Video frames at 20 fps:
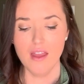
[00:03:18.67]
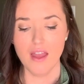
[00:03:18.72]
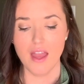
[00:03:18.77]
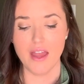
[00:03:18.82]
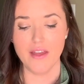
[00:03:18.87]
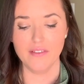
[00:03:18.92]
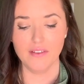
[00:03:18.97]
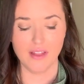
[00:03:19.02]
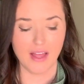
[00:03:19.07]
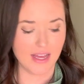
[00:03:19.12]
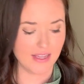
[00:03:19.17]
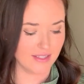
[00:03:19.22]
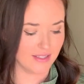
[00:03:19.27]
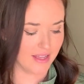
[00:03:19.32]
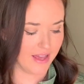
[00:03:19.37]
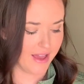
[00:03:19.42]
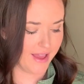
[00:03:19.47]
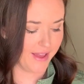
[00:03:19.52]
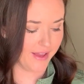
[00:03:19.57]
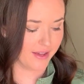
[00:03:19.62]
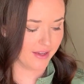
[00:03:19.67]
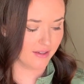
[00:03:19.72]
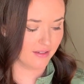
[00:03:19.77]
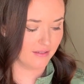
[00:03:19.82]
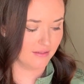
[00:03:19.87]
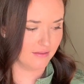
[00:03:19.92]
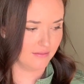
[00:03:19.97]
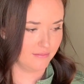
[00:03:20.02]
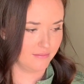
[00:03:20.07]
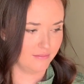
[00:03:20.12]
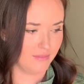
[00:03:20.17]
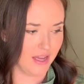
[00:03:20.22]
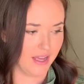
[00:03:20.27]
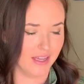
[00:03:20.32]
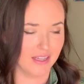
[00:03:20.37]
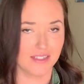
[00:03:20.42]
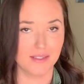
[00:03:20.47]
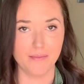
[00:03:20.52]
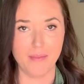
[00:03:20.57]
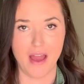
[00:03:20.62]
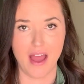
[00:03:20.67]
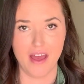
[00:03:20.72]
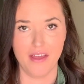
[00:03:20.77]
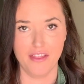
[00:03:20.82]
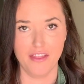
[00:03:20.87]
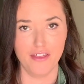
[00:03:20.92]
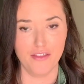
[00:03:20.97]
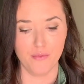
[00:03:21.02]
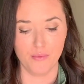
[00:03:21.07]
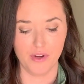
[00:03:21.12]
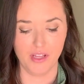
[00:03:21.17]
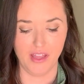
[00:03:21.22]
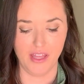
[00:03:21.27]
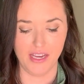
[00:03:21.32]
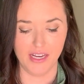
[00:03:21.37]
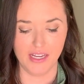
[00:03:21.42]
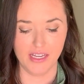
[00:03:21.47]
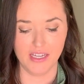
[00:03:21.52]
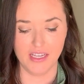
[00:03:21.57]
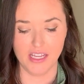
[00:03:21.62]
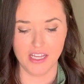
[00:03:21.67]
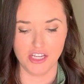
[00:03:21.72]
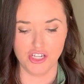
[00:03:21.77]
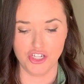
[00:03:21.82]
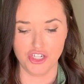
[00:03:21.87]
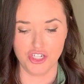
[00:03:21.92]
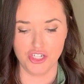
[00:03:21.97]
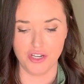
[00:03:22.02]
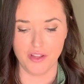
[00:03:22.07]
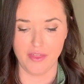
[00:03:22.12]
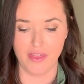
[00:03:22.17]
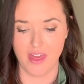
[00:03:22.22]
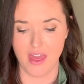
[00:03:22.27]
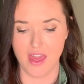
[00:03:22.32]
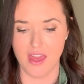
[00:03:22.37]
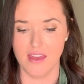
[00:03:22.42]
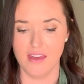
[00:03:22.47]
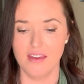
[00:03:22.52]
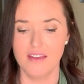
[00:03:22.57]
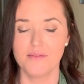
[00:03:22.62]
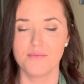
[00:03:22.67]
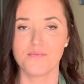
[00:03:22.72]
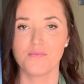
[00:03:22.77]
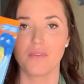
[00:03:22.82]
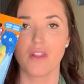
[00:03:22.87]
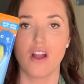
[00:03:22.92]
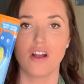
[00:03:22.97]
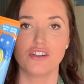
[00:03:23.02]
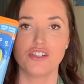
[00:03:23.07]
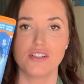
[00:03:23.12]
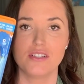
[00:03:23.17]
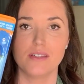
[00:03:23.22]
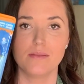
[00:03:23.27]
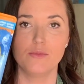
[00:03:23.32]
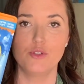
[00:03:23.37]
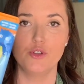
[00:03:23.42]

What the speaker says: And the last, like, I guess bath related ish thing are just some